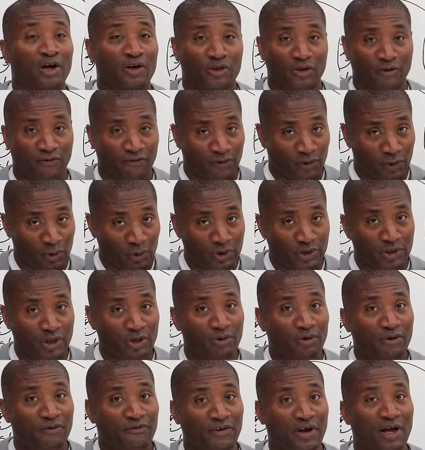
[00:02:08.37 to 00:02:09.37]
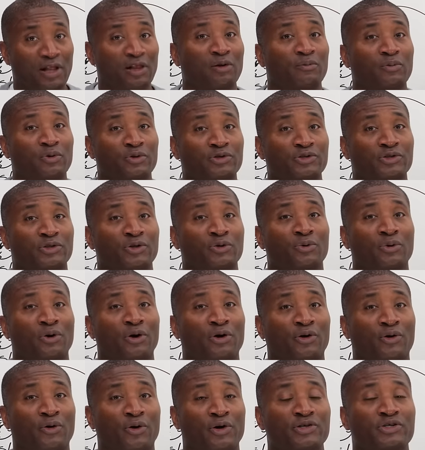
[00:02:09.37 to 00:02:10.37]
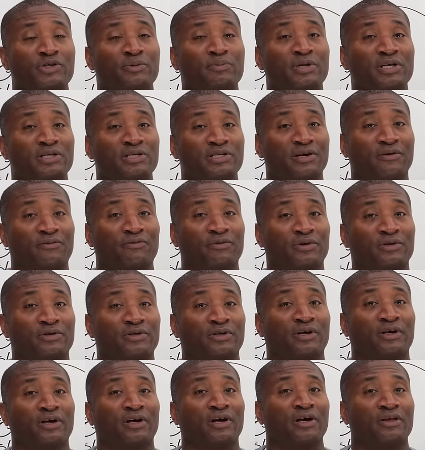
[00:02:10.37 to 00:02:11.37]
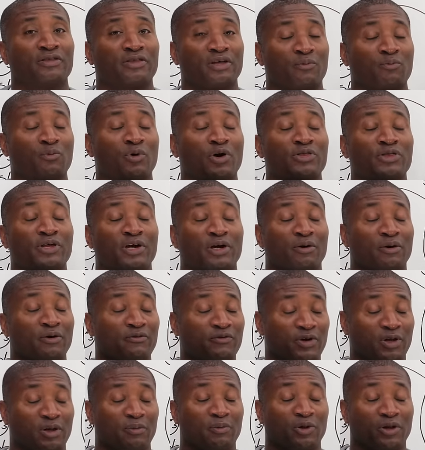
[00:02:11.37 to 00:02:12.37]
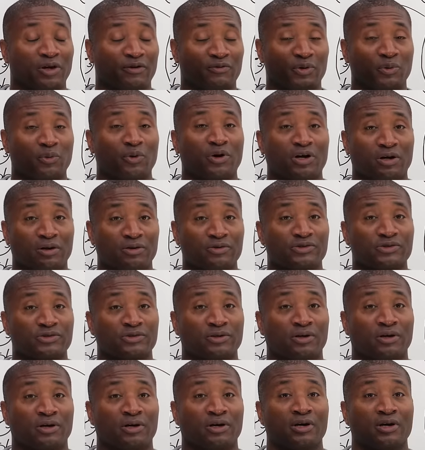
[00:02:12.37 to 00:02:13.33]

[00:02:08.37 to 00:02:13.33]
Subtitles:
The foods that are available to you are going to be different than when they are available everywhere else.